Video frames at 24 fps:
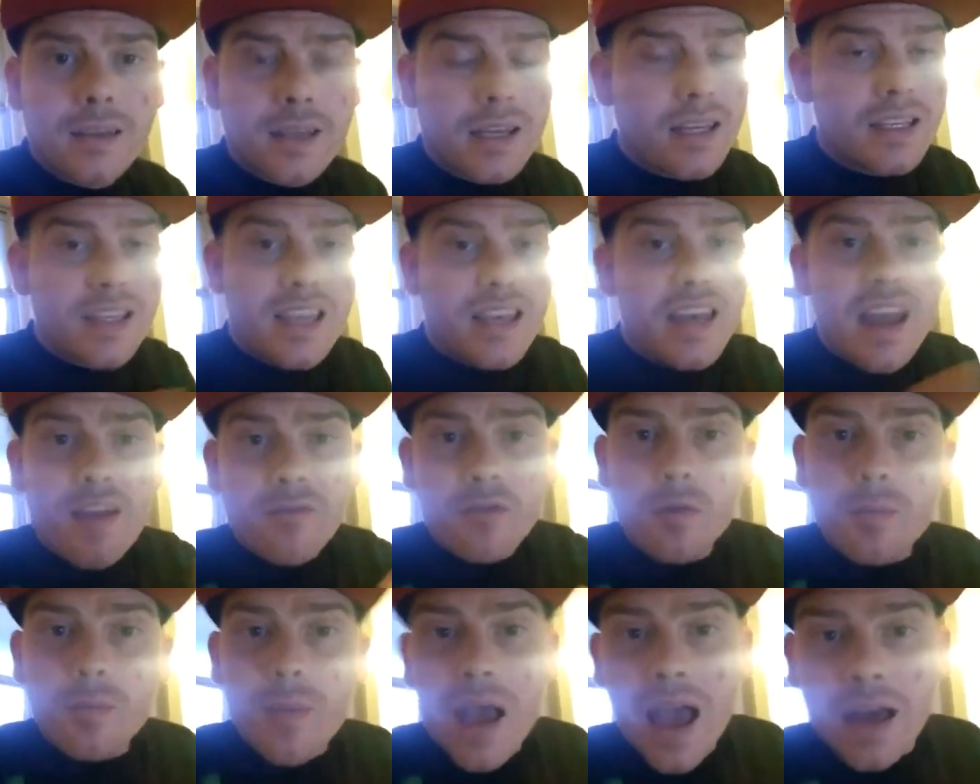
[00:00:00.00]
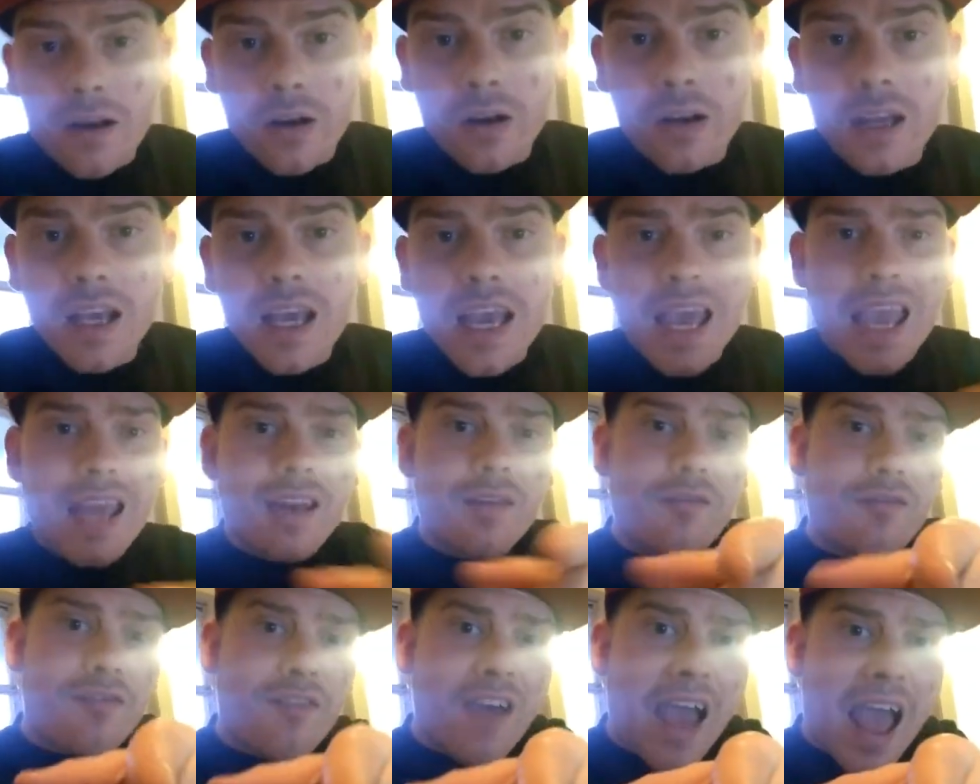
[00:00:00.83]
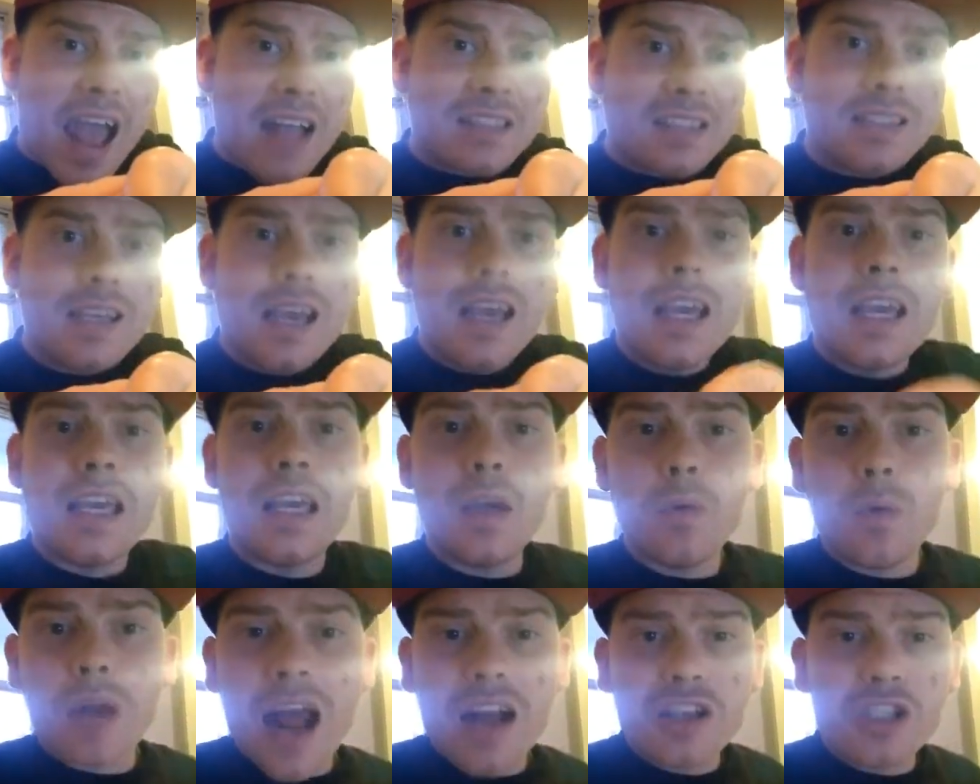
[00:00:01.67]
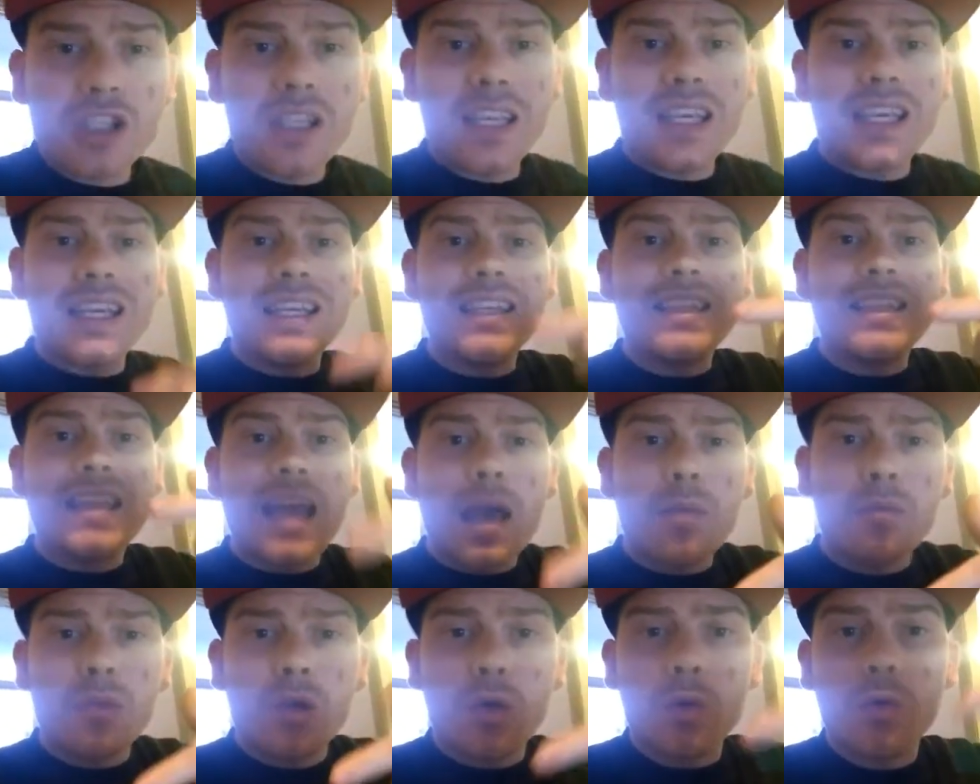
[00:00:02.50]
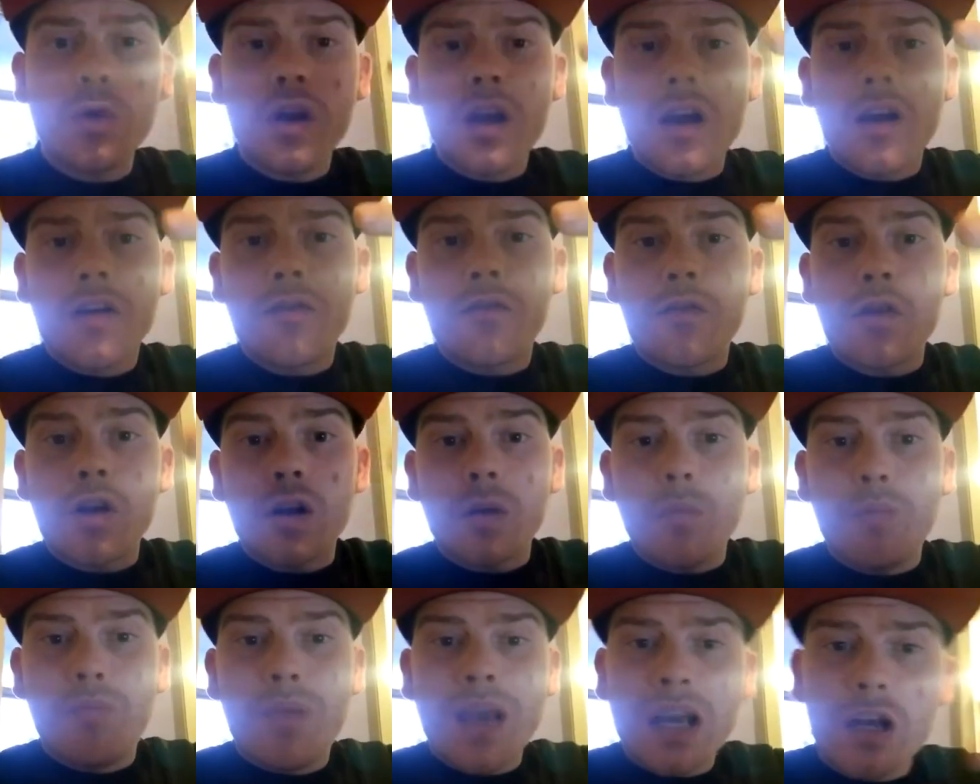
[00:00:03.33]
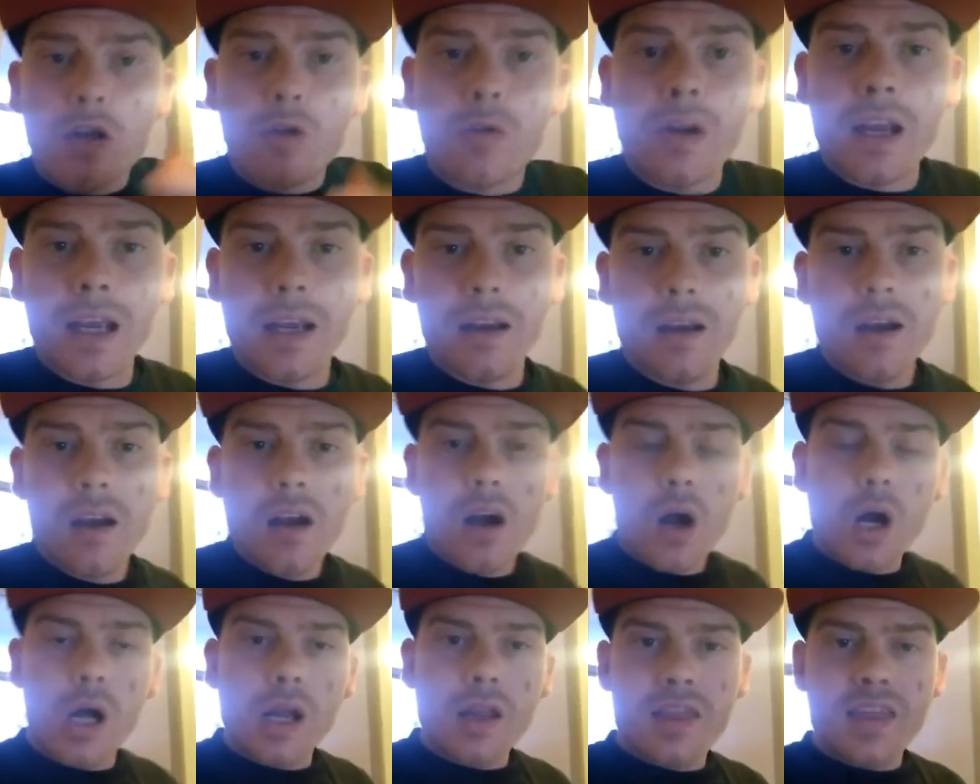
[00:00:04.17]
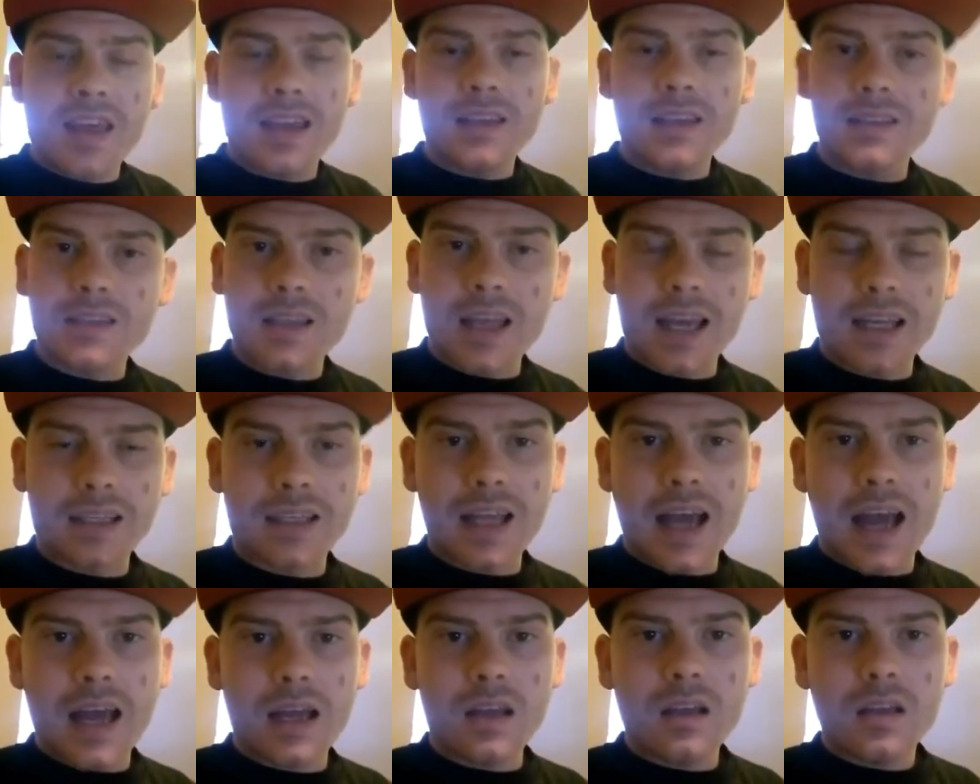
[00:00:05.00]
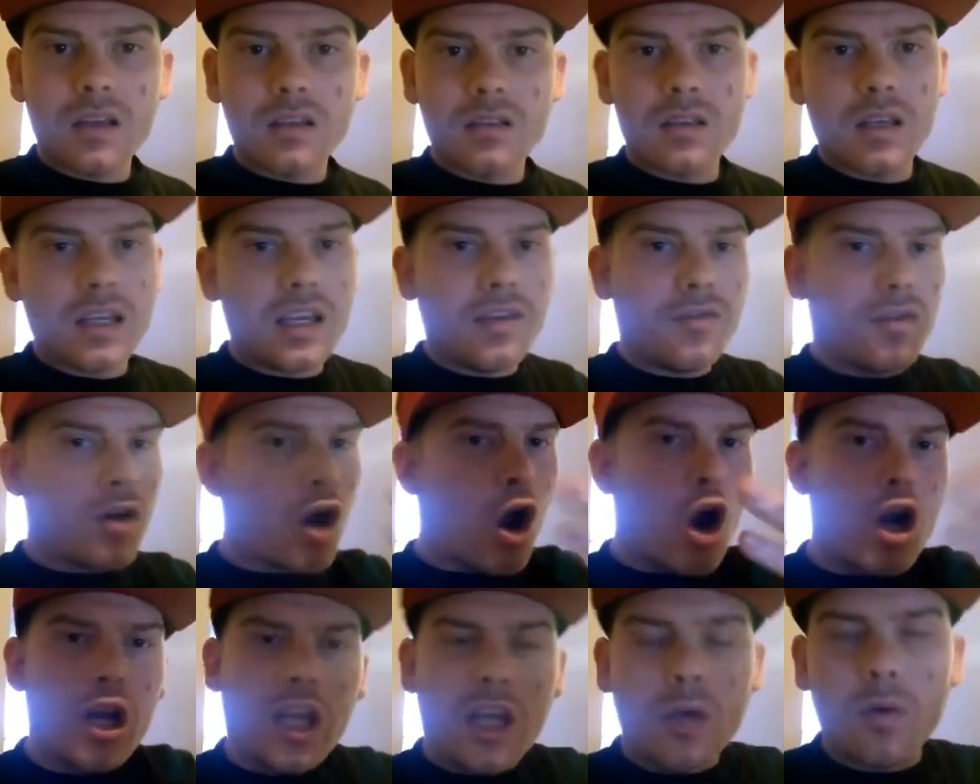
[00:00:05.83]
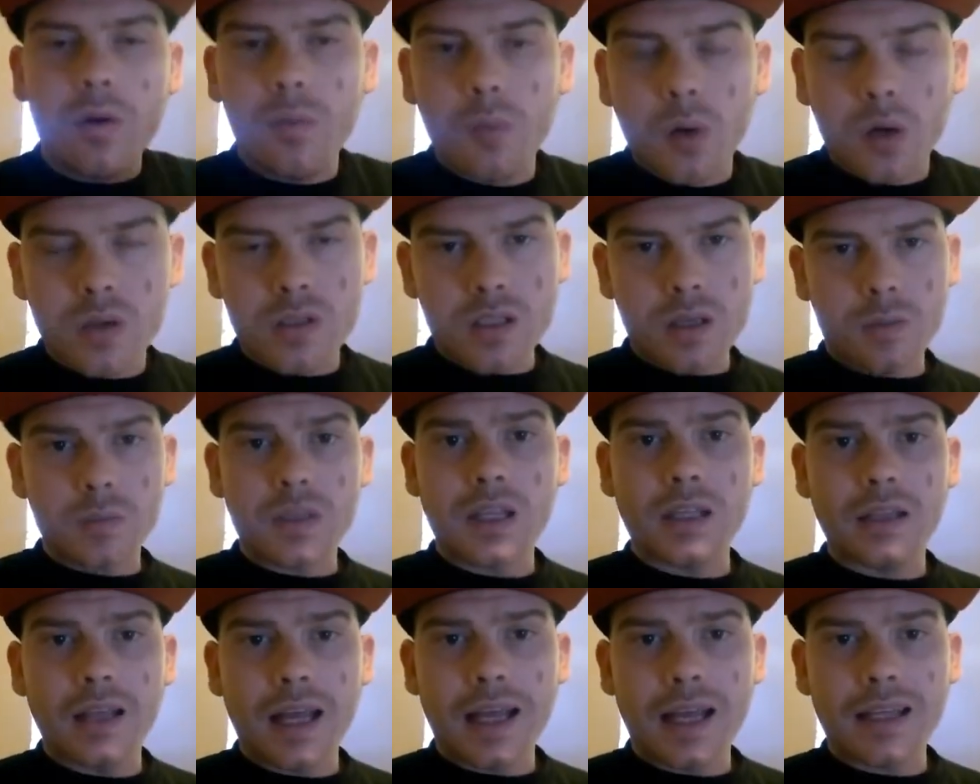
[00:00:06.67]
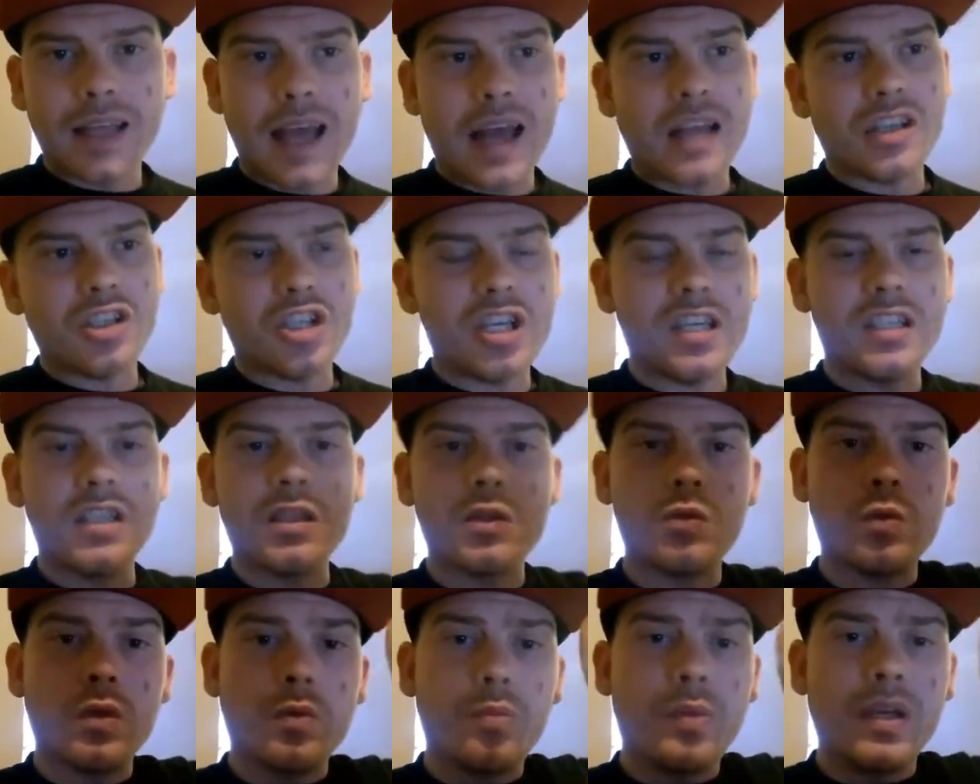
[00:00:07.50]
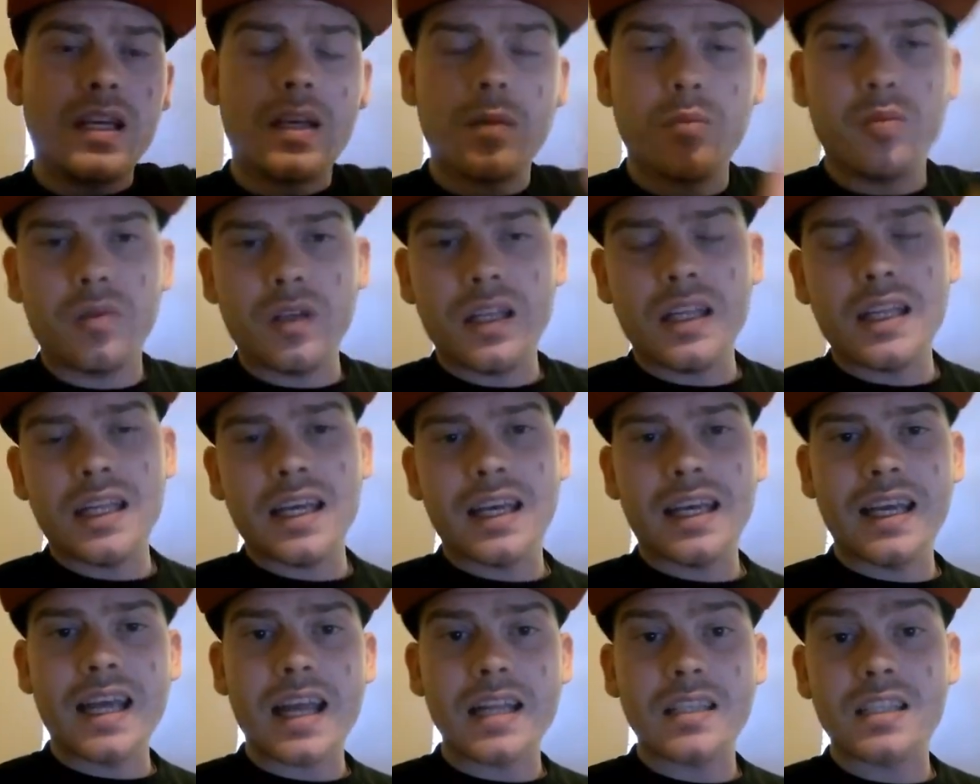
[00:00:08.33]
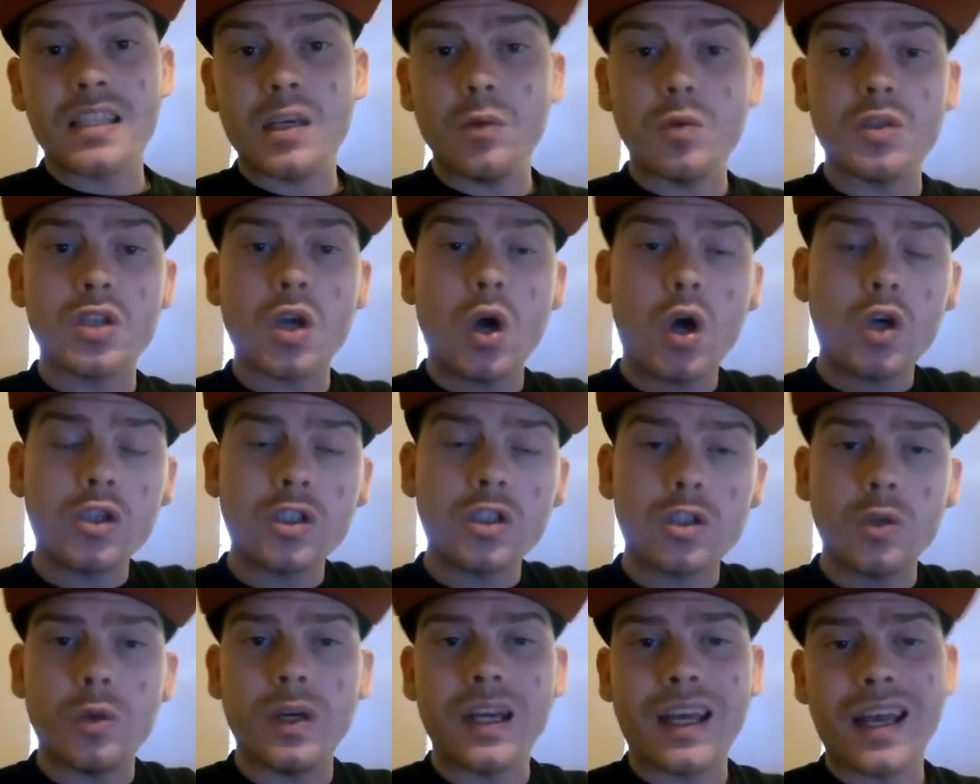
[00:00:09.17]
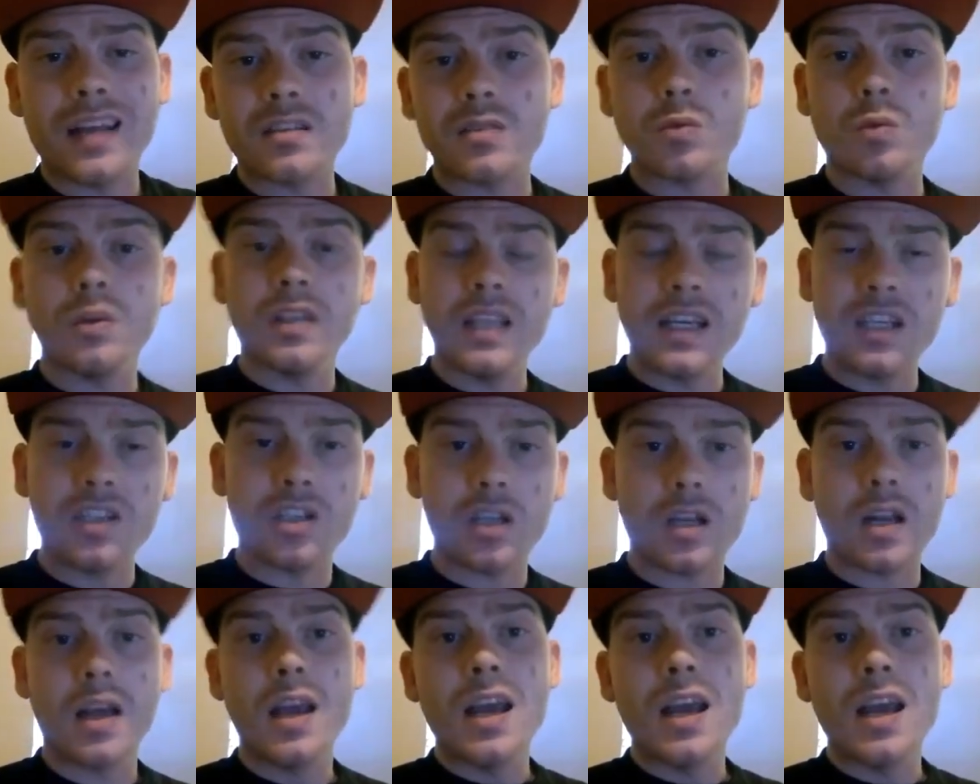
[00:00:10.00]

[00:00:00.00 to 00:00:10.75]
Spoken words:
It never mattered. In fact, he would actually condemn you for bickering on things like that. To even argue about something like that, Jesus would be completely against. He was also against religion.